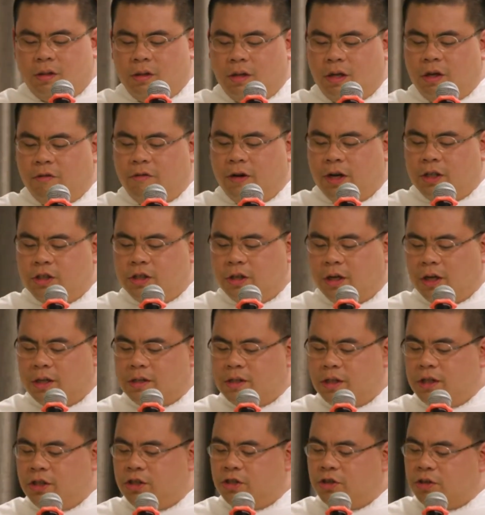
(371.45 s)

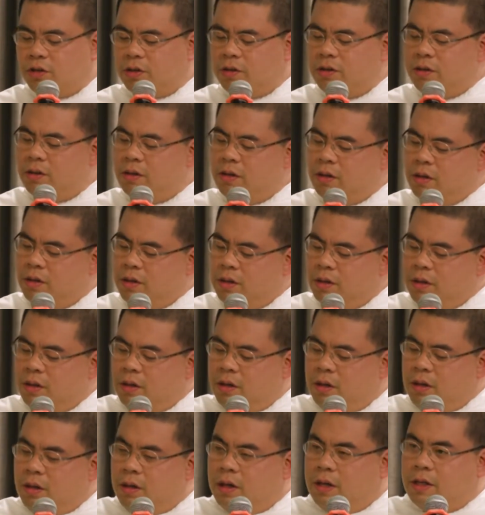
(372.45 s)

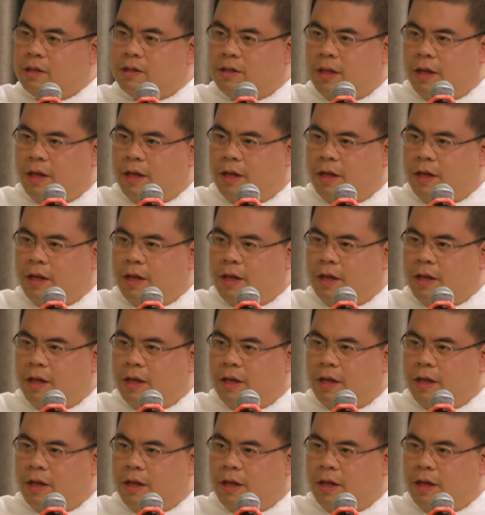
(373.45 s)
is